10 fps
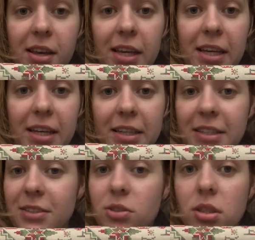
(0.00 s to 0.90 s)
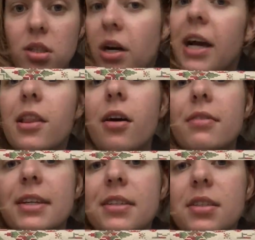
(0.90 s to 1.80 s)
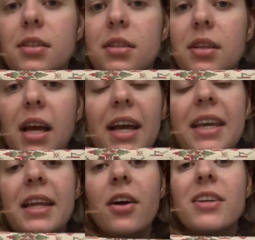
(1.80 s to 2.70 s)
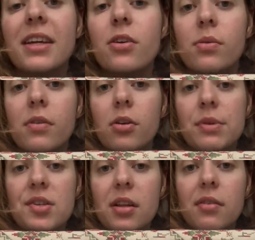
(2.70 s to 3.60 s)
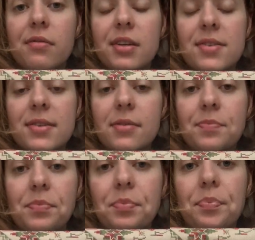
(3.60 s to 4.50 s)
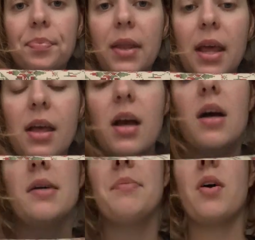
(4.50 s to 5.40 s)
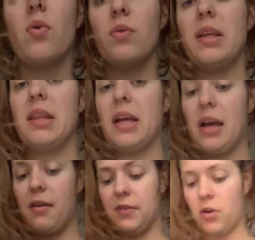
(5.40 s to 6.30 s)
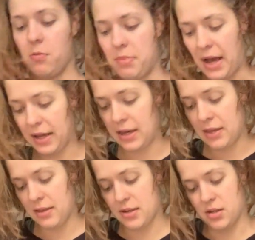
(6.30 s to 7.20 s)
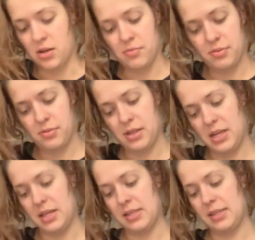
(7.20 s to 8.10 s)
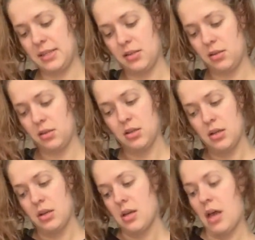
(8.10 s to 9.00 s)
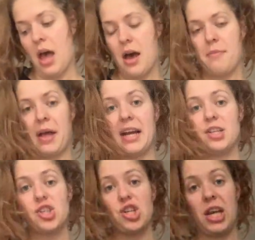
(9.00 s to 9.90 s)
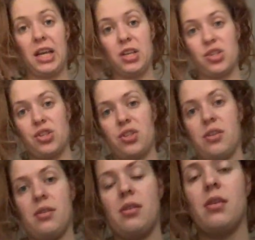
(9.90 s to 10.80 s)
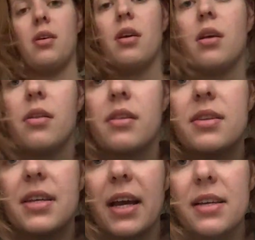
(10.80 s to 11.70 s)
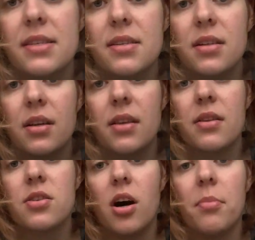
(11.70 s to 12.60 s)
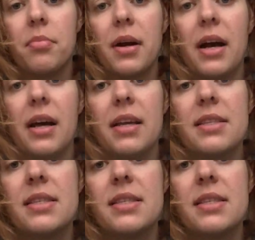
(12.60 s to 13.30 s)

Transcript: And, ooh, I love it. I cannot get over how much I love this. The only thing I have to go back in the top is I changed the text in the top. It